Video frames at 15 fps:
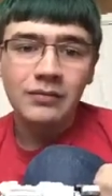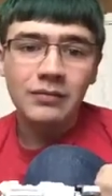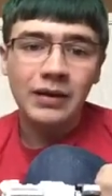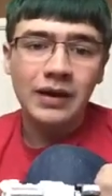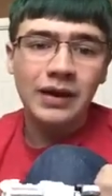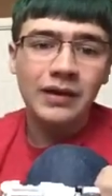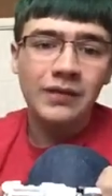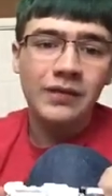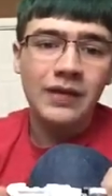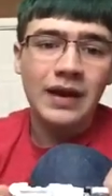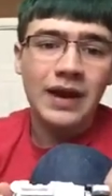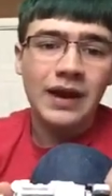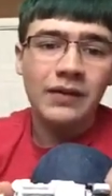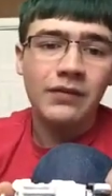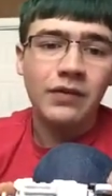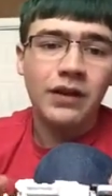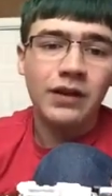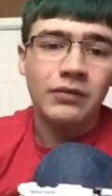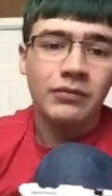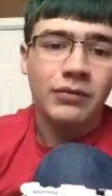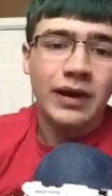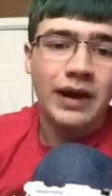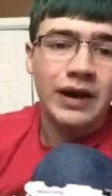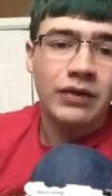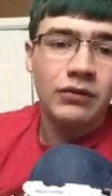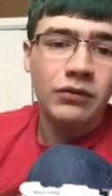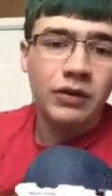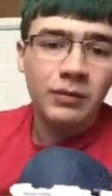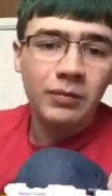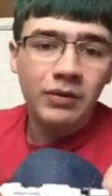because it has a lot of range
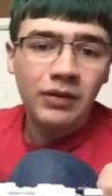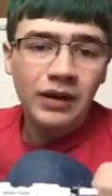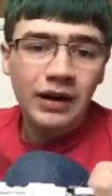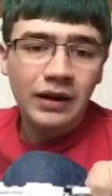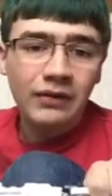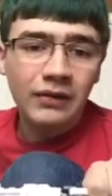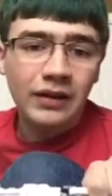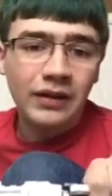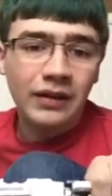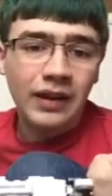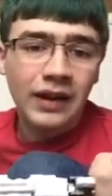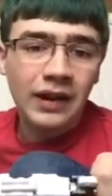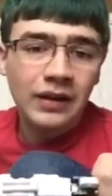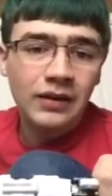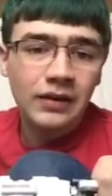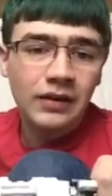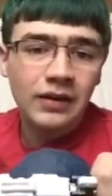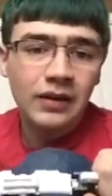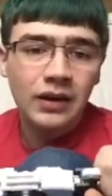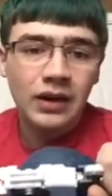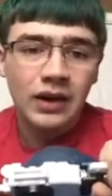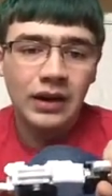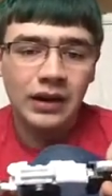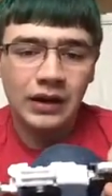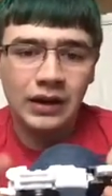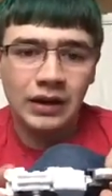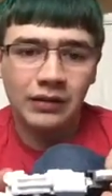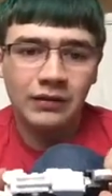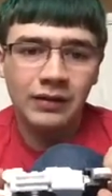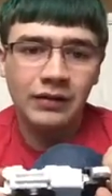when you're pulling it out like that. And
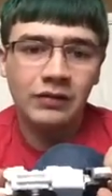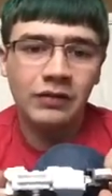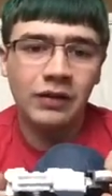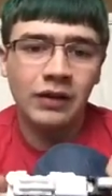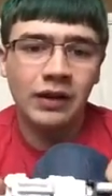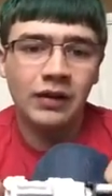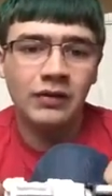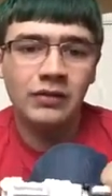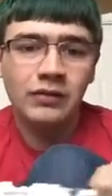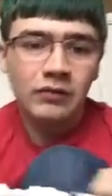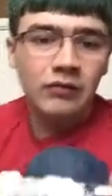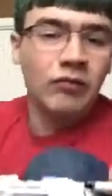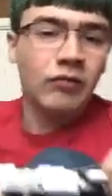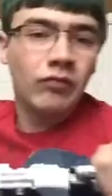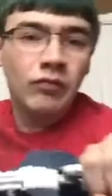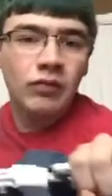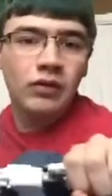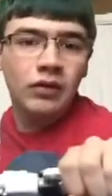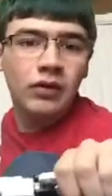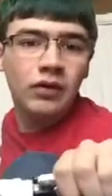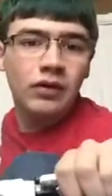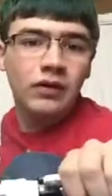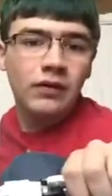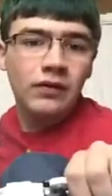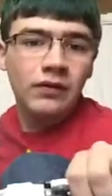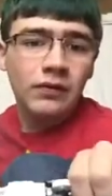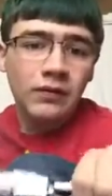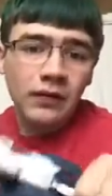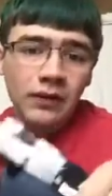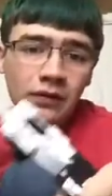here, let me show you.
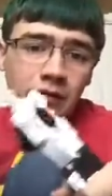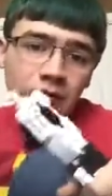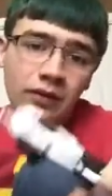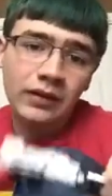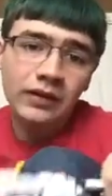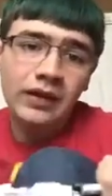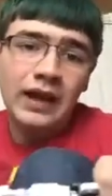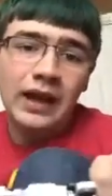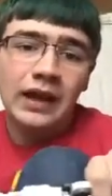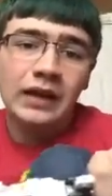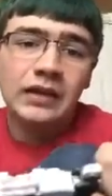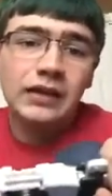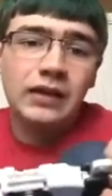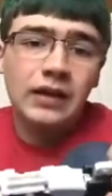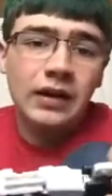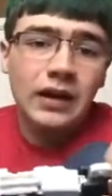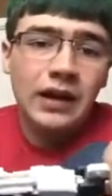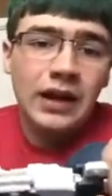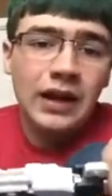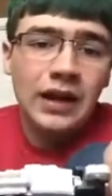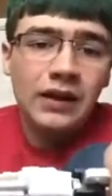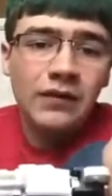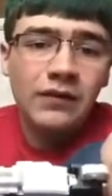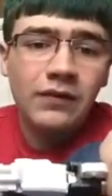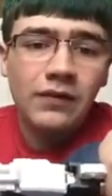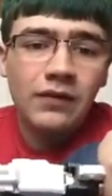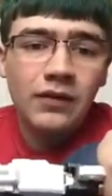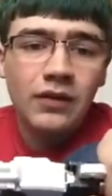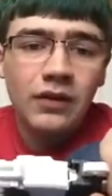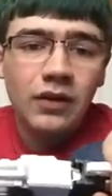See, like that. And
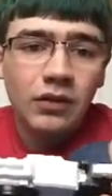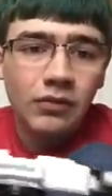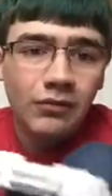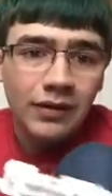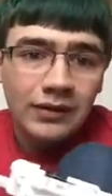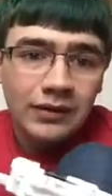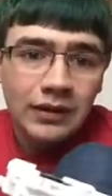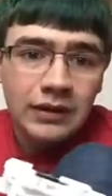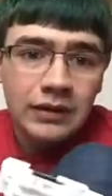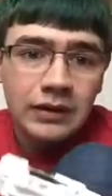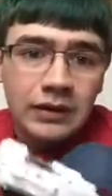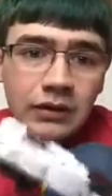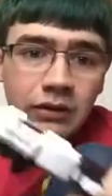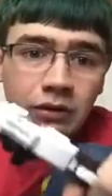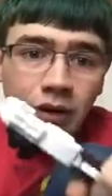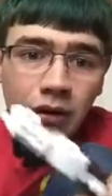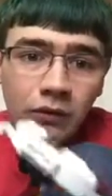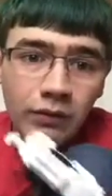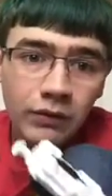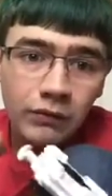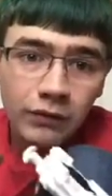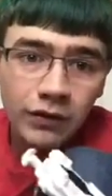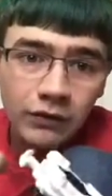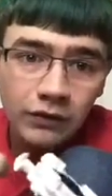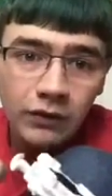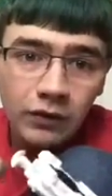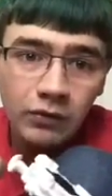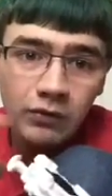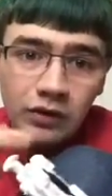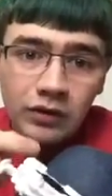one thing you always want to
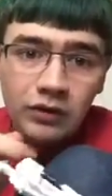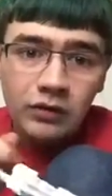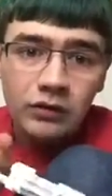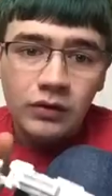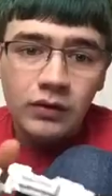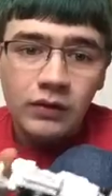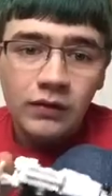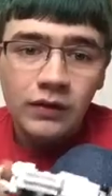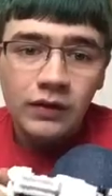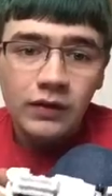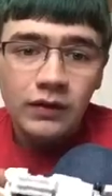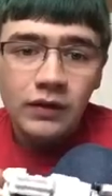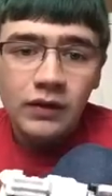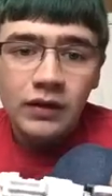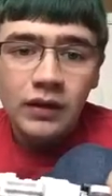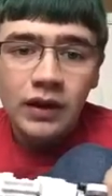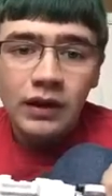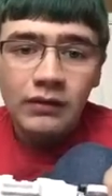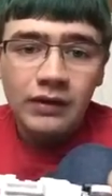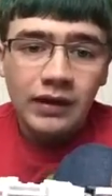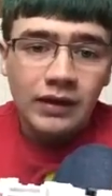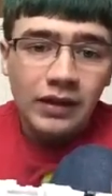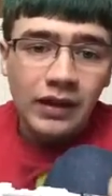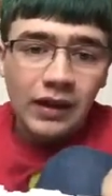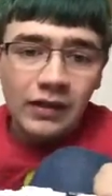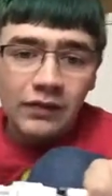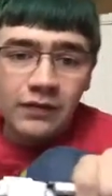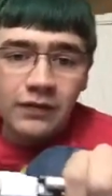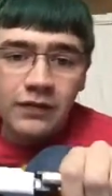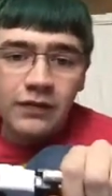do when you're using it like
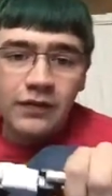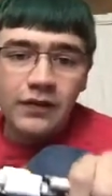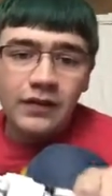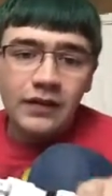this